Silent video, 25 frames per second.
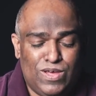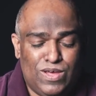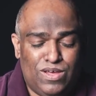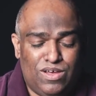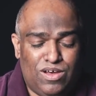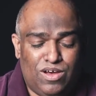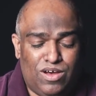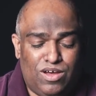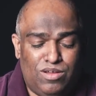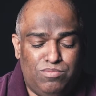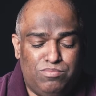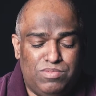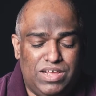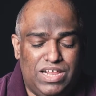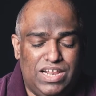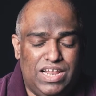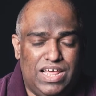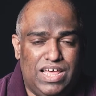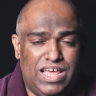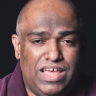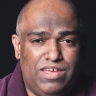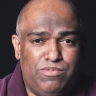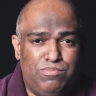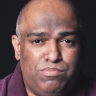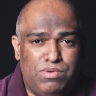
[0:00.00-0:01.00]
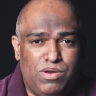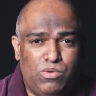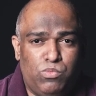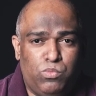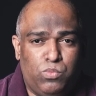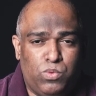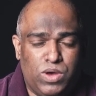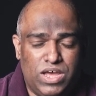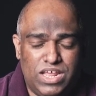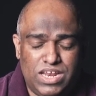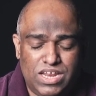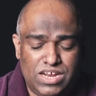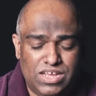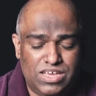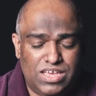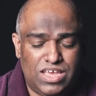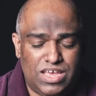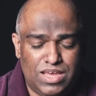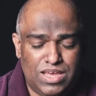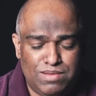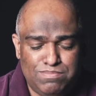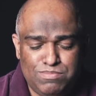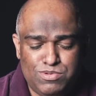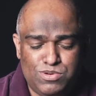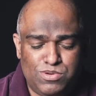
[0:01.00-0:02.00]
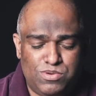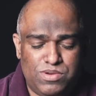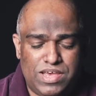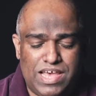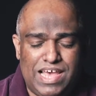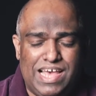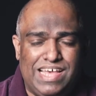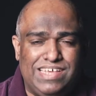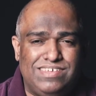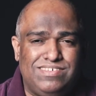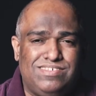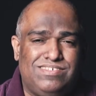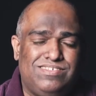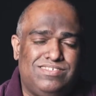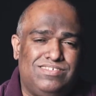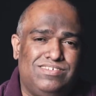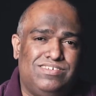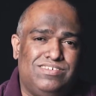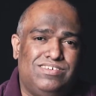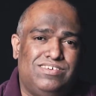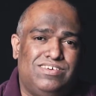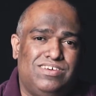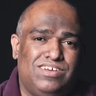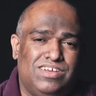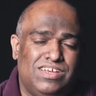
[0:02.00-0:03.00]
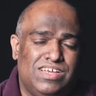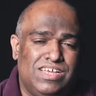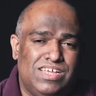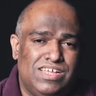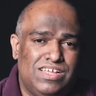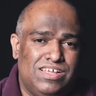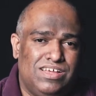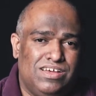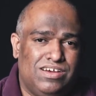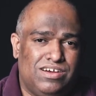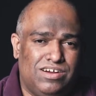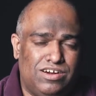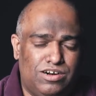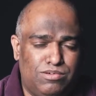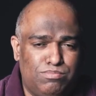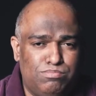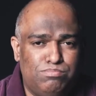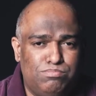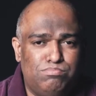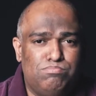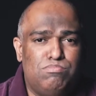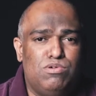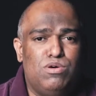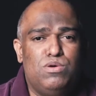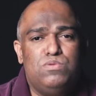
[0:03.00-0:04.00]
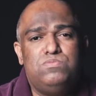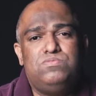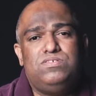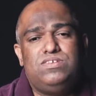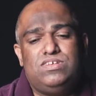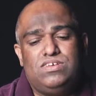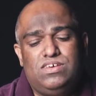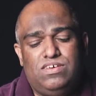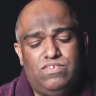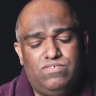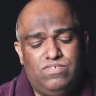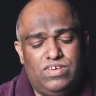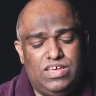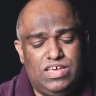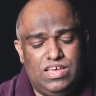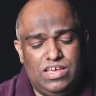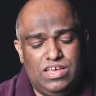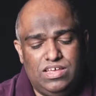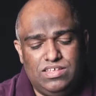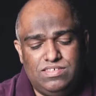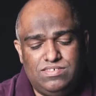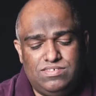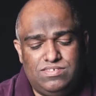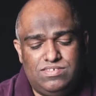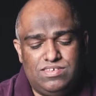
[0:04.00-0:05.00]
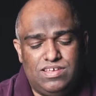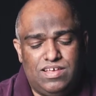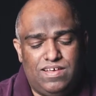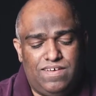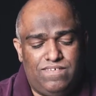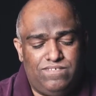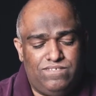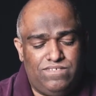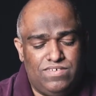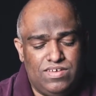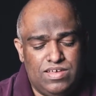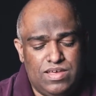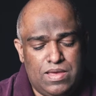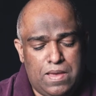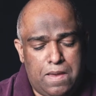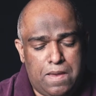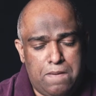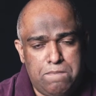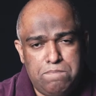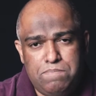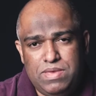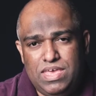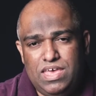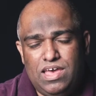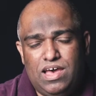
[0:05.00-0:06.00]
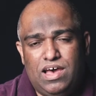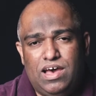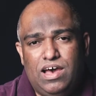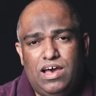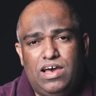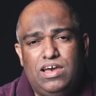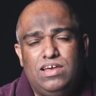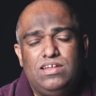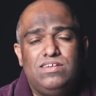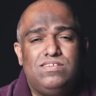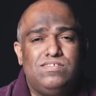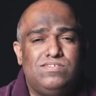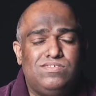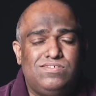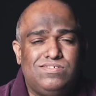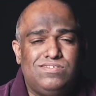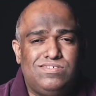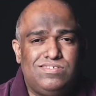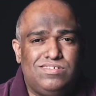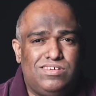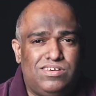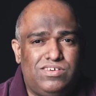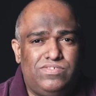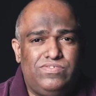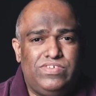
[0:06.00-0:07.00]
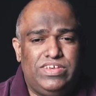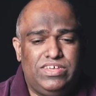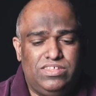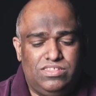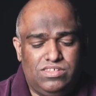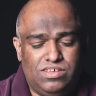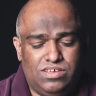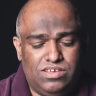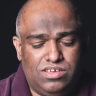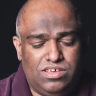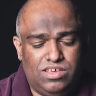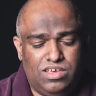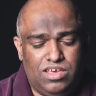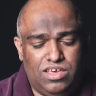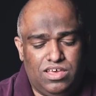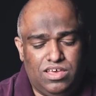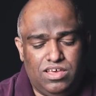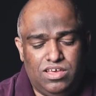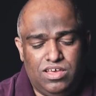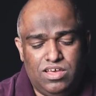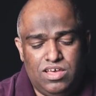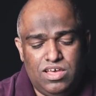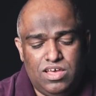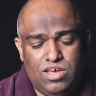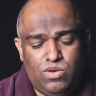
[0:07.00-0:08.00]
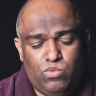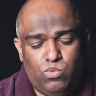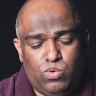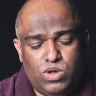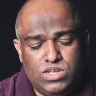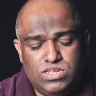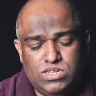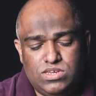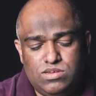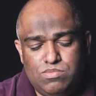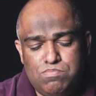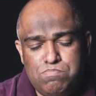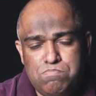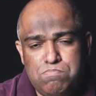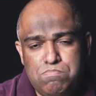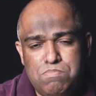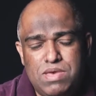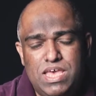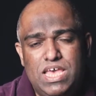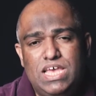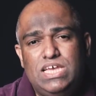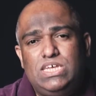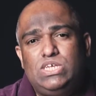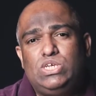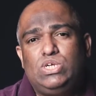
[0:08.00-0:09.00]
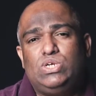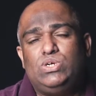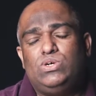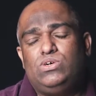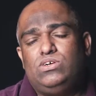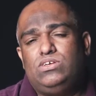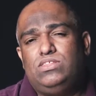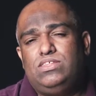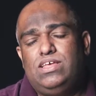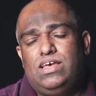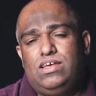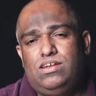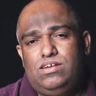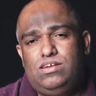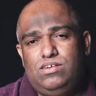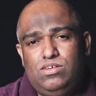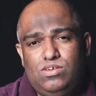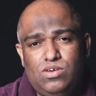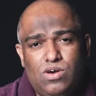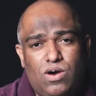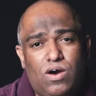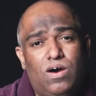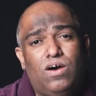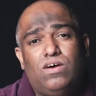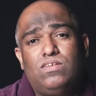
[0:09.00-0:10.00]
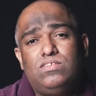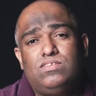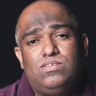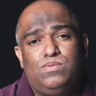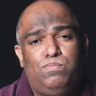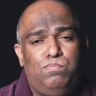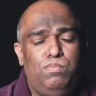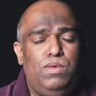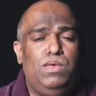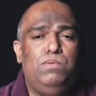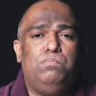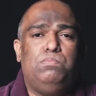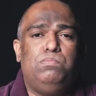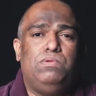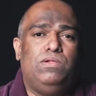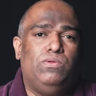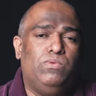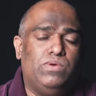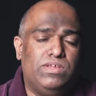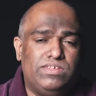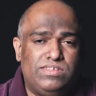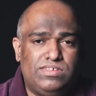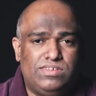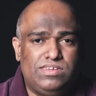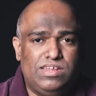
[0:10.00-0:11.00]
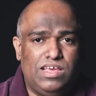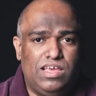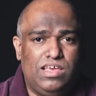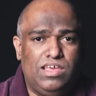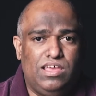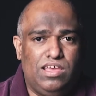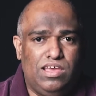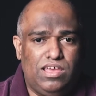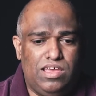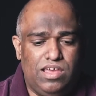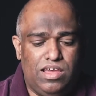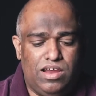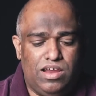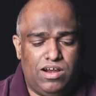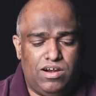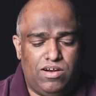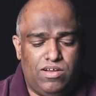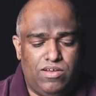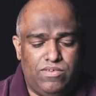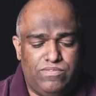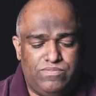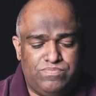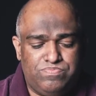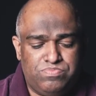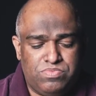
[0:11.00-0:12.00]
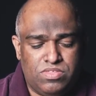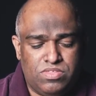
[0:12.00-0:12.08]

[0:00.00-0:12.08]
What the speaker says: on my life. But when it came to Esther, her motive itself behind serving the king was to make sure that God's people was taken care of.